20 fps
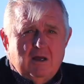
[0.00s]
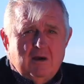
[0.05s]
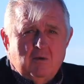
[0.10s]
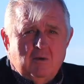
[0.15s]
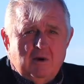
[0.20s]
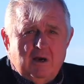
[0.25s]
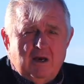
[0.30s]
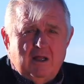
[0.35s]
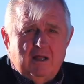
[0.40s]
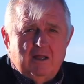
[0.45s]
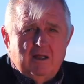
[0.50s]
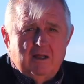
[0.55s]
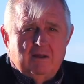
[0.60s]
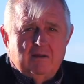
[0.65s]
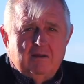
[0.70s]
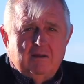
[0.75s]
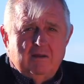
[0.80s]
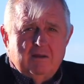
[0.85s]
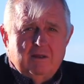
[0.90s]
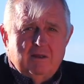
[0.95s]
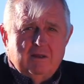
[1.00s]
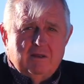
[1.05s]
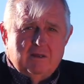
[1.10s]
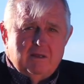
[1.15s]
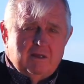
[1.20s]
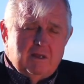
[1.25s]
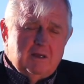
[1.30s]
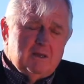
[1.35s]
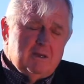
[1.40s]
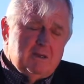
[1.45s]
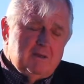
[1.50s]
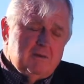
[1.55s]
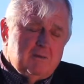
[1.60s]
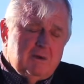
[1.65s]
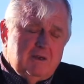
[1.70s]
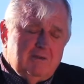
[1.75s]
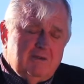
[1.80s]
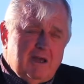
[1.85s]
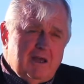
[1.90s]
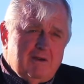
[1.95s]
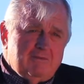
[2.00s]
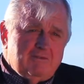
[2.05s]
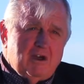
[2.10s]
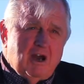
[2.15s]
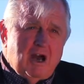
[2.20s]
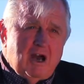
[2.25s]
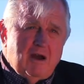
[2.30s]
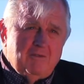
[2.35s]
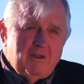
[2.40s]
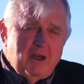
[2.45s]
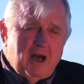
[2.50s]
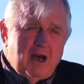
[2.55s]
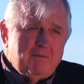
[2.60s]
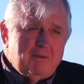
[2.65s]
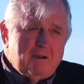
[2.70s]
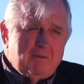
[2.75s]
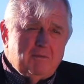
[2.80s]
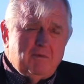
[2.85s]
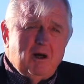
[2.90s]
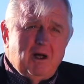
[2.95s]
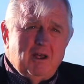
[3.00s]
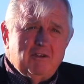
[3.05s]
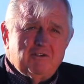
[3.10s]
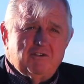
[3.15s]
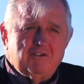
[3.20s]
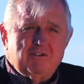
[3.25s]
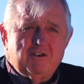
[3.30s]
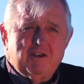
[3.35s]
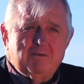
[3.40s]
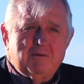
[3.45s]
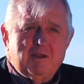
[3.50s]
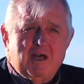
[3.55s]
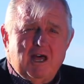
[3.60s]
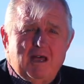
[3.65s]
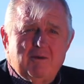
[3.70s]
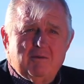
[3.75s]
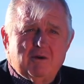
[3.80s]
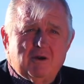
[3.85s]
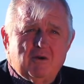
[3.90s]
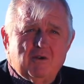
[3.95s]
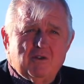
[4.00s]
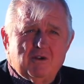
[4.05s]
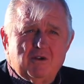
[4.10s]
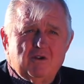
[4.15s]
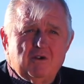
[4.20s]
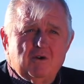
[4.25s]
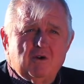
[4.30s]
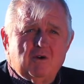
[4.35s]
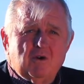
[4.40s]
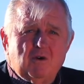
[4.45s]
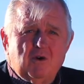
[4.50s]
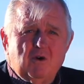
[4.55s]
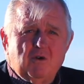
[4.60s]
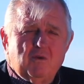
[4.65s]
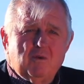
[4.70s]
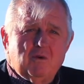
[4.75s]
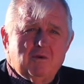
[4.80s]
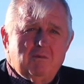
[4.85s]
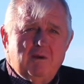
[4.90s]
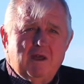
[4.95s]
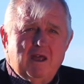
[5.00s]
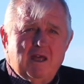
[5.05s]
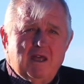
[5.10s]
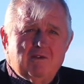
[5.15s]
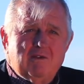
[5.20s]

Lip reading: Well, we have adopted a policy some time ago that new growth would pay